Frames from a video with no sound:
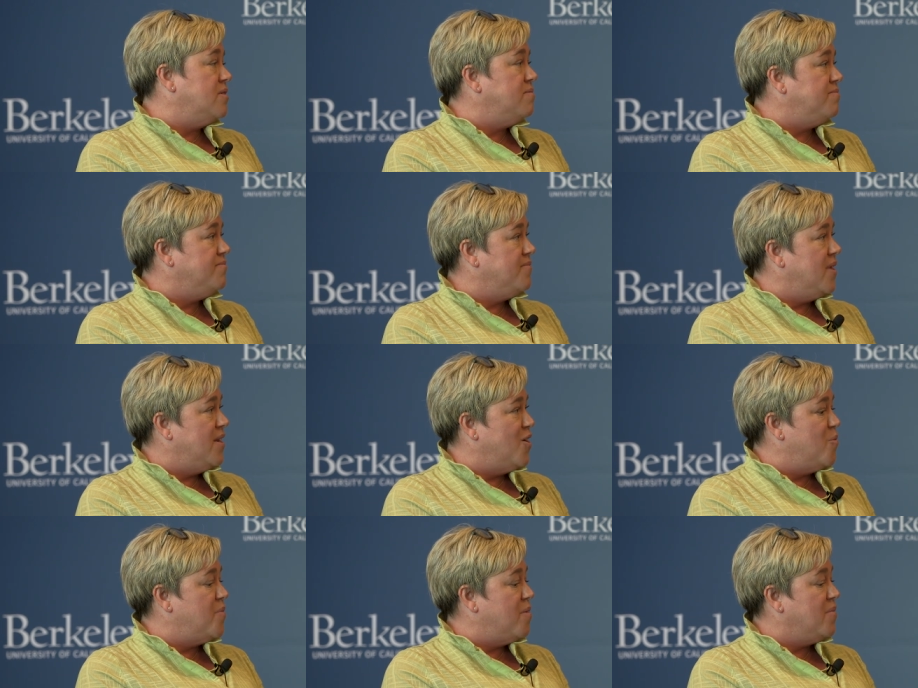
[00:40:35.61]
and, and
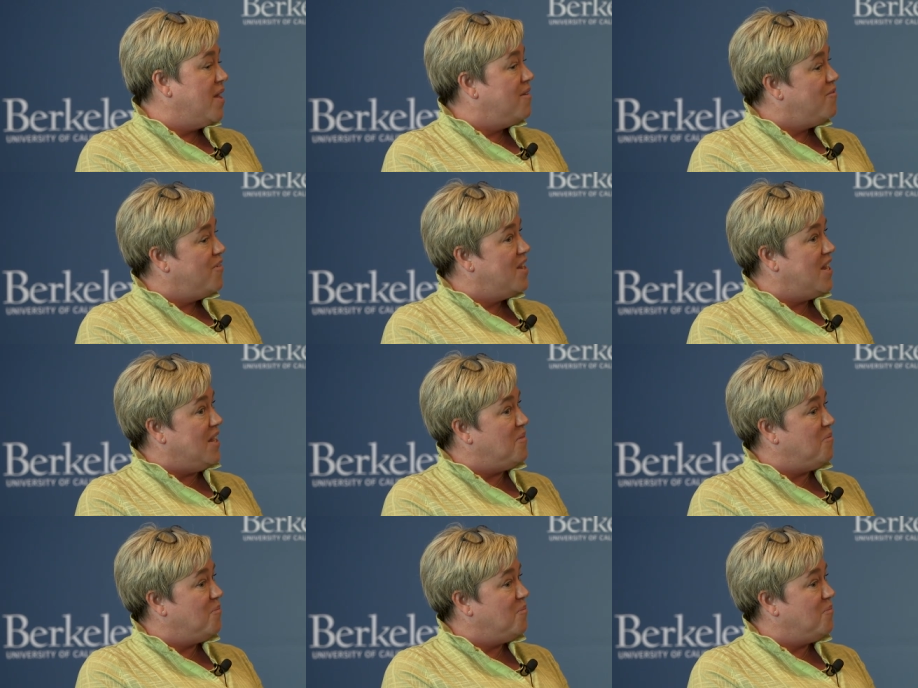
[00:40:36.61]
help them get funding.